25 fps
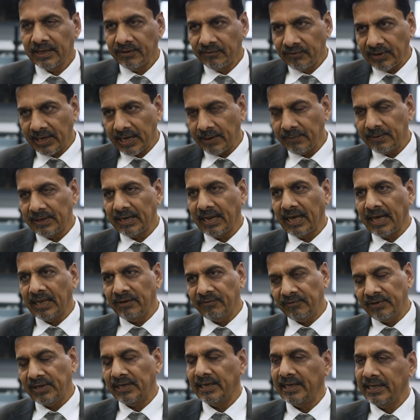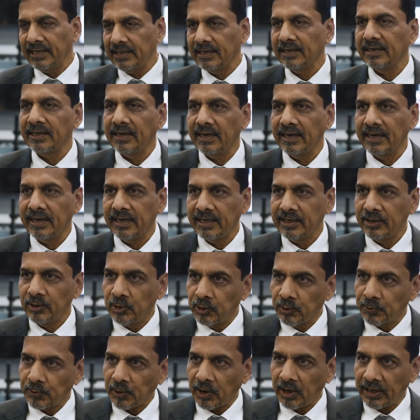we have been unveiling
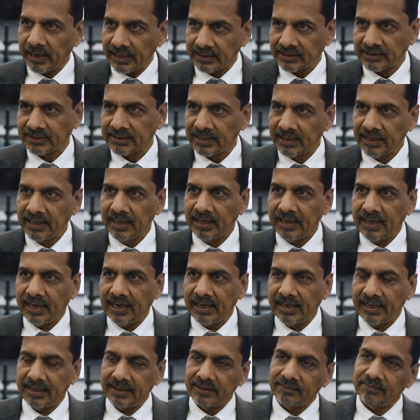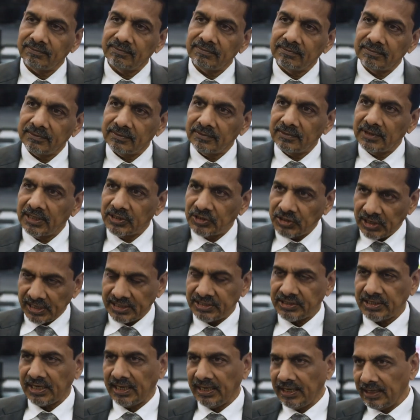new products. The
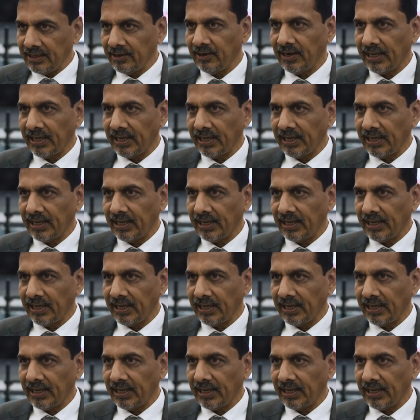jet ski,